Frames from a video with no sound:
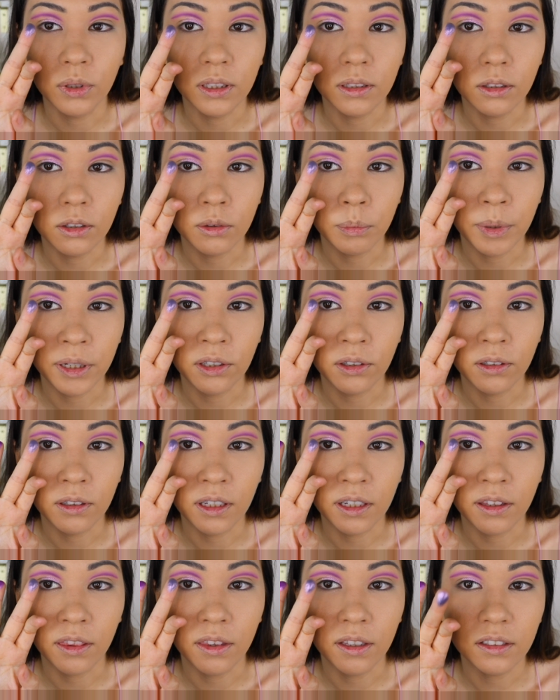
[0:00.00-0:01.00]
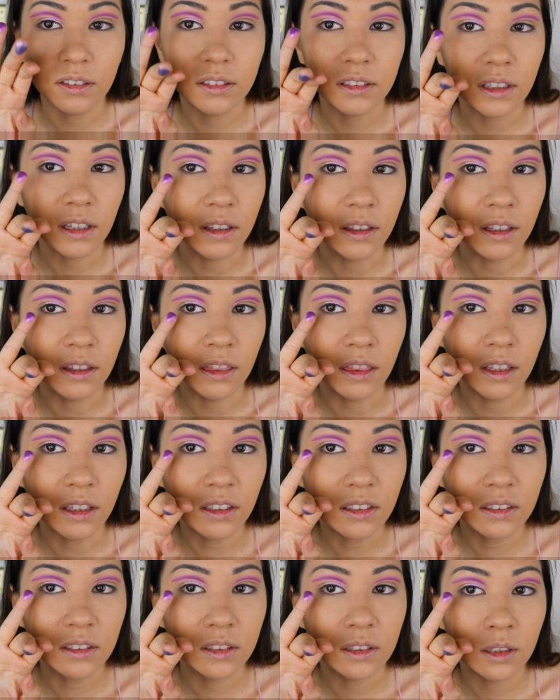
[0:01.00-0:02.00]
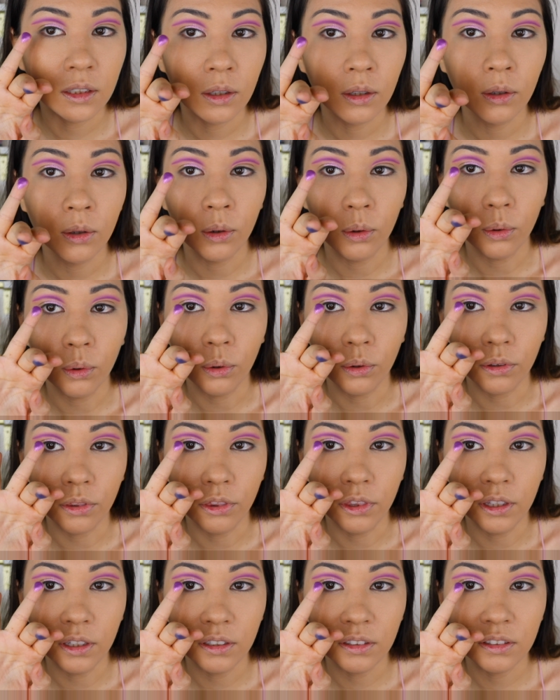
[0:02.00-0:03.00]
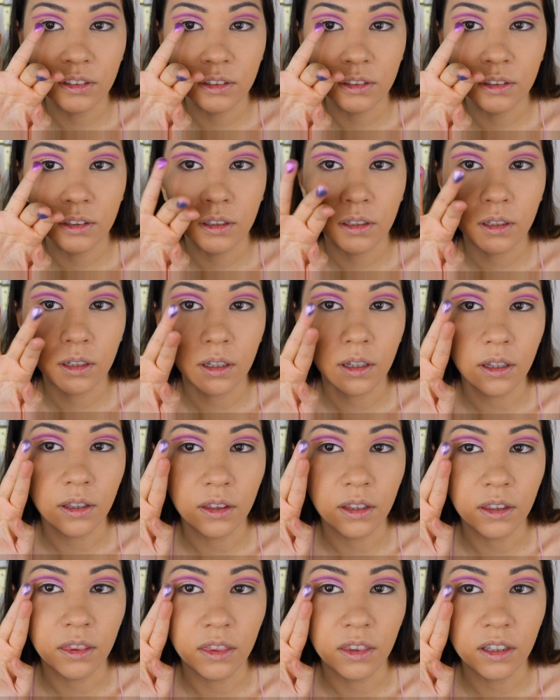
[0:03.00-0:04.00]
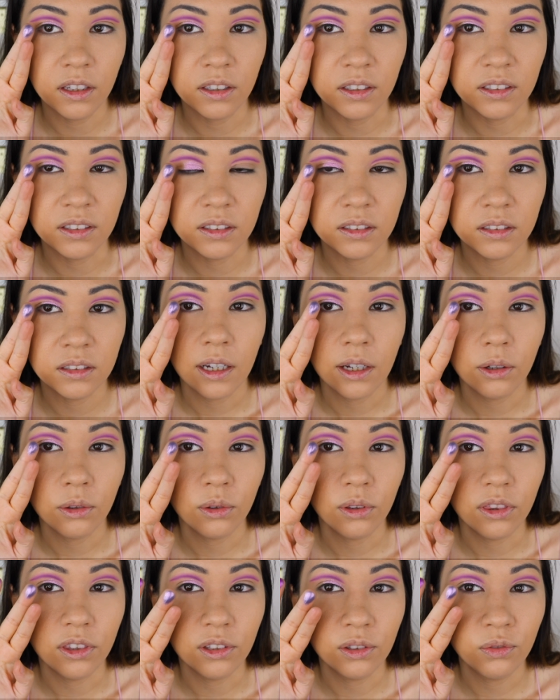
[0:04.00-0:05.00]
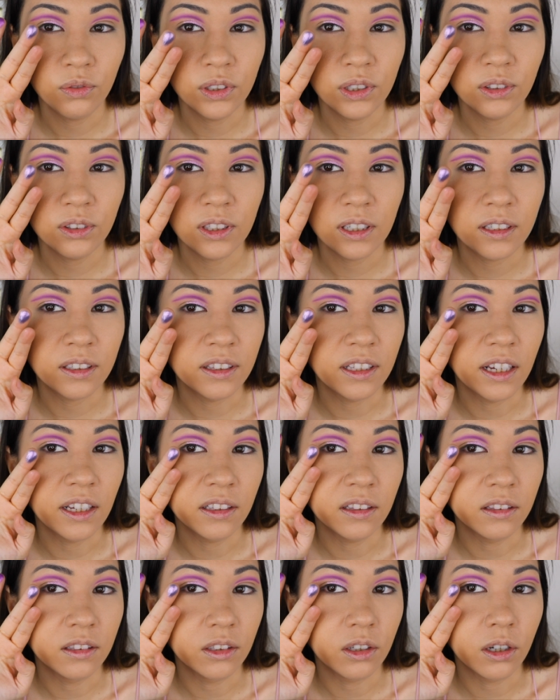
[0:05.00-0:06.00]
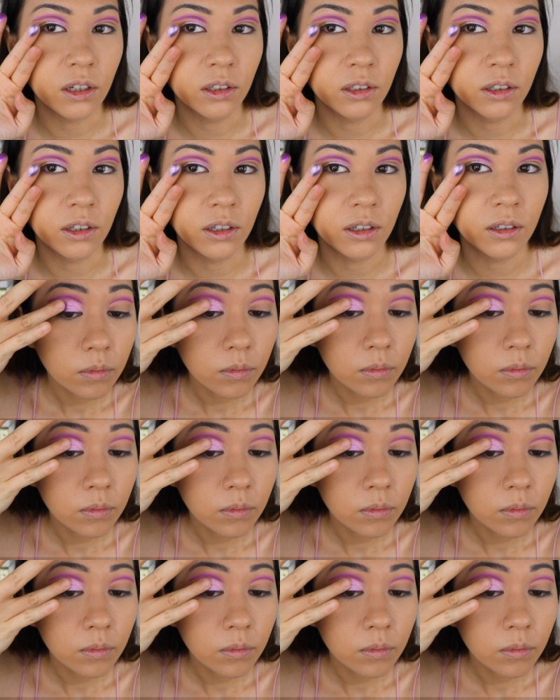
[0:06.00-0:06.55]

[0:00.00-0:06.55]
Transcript: Would it look better like this and then this? or this and then this. This feels like an end color.